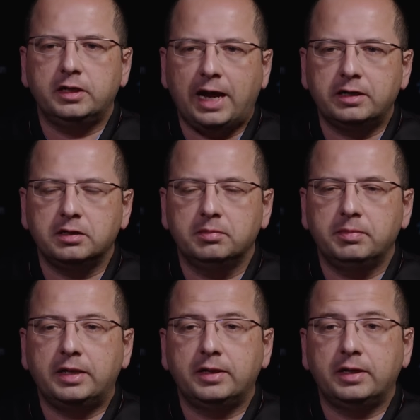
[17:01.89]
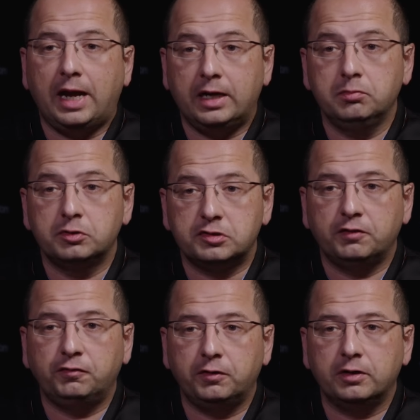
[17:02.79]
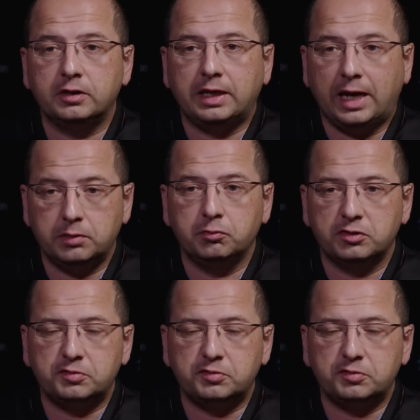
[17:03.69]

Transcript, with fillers: Adam and then Adam was different and Adam was